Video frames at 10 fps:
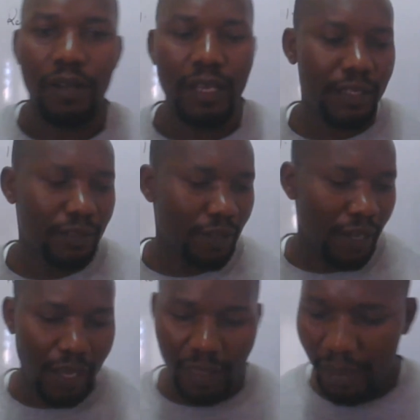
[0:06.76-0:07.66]
Okay, so
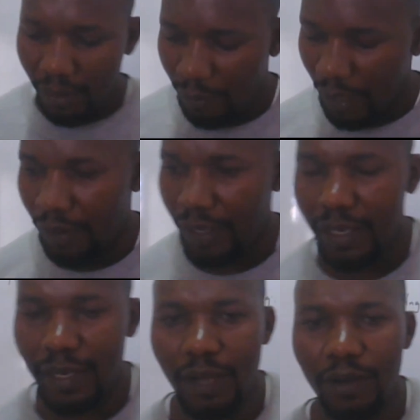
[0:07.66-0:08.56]
I think we are
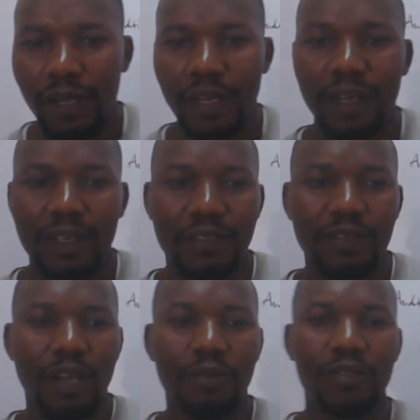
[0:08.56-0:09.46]
okay now.
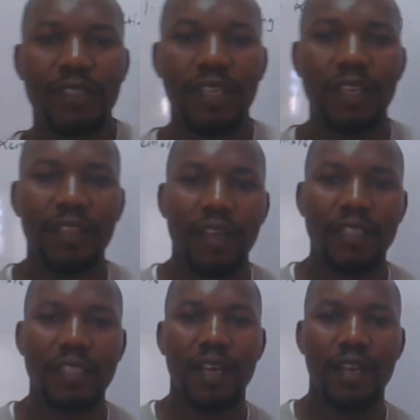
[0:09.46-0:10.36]
So I was saying
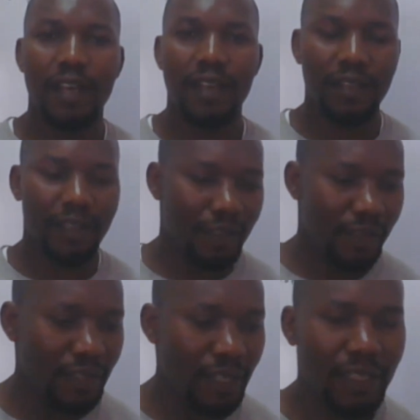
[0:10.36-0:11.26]
that
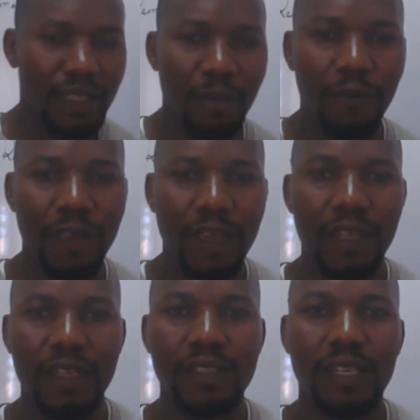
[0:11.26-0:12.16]
these are some of the
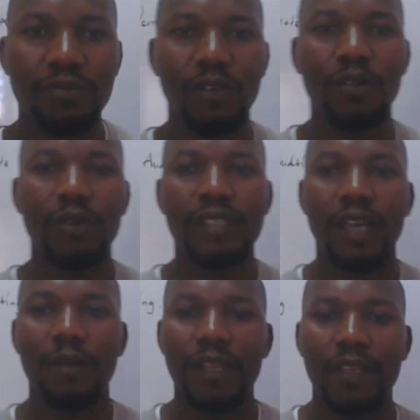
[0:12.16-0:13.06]
areas that will always
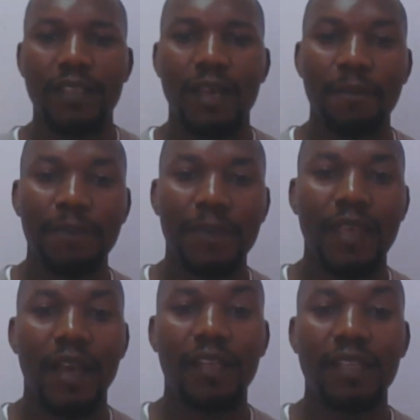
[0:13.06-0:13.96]
come in exam,
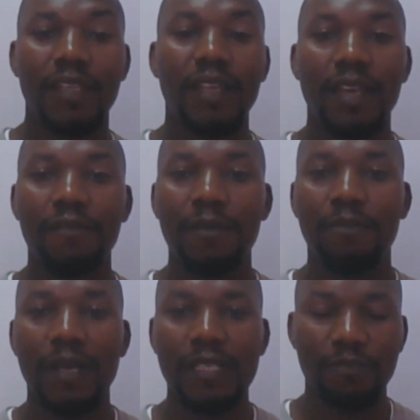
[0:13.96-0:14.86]
and in
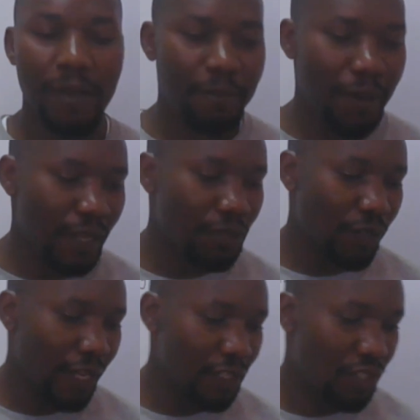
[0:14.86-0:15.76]
every past paper that
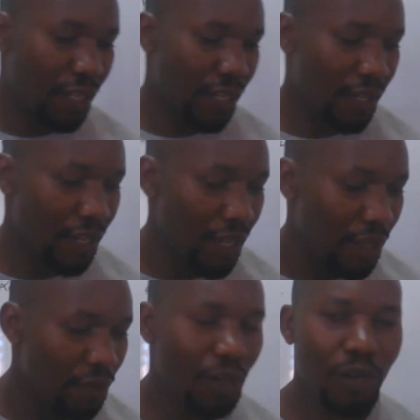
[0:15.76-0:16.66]
you can check,
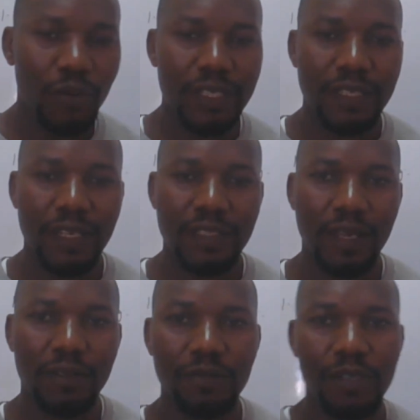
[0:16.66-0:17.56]
you'll always get
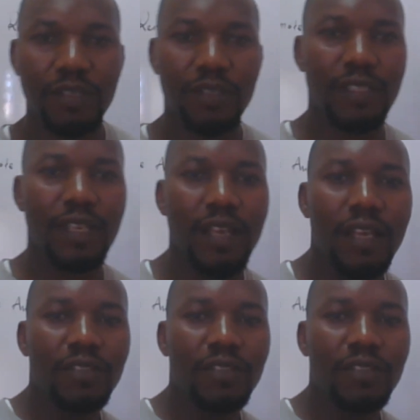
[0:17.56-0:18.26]
such questions.